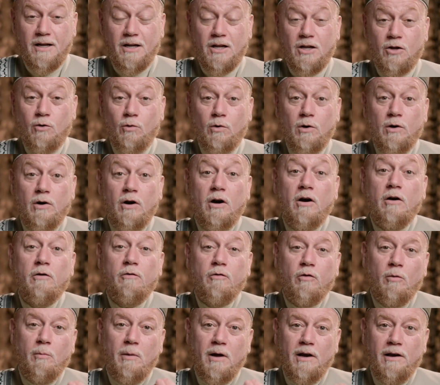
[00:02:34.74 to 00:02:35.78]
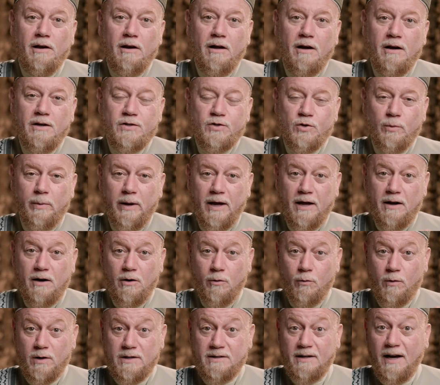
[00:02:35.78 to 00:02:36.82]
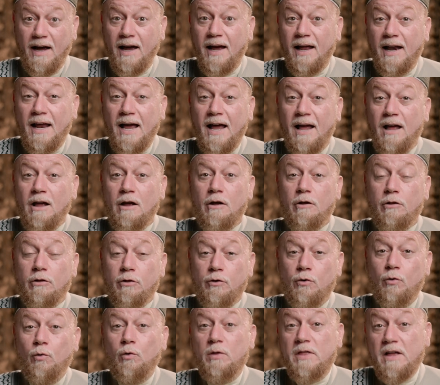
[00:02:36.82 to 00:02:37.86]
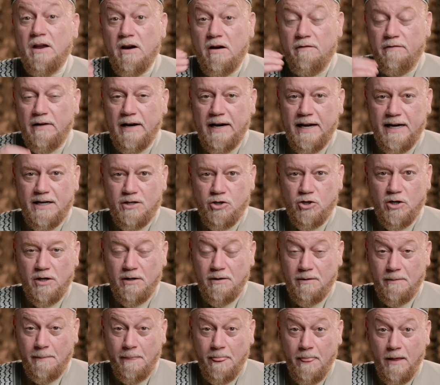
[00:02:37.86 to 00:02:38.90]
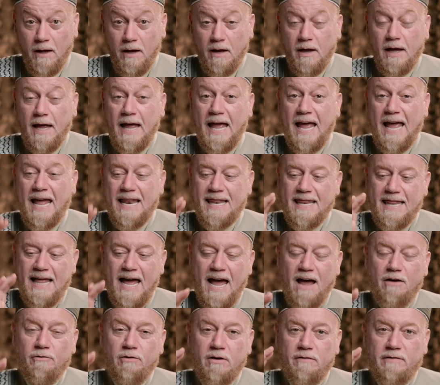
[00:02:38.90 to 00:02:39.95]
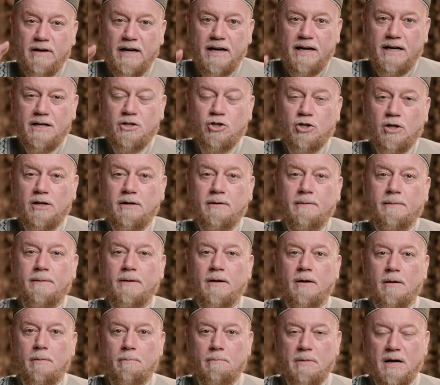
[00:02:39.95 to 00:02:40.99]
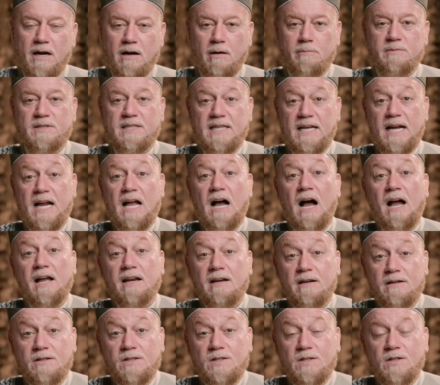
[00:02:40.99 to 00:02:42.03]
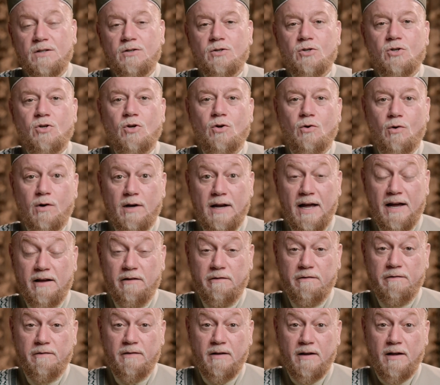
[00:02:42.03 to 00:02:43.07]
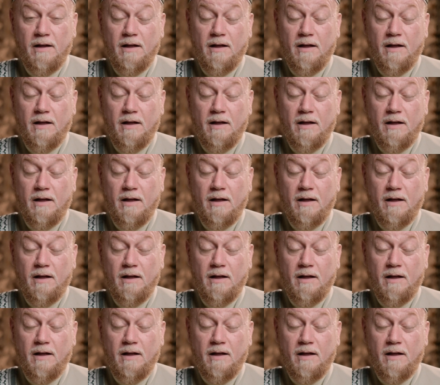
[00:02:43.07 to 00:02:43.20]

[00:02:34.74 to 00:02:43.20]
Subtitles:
You learn from Allah subhanahu wa ta'ala through the revelation, and that revelation becomes the guidance to your life.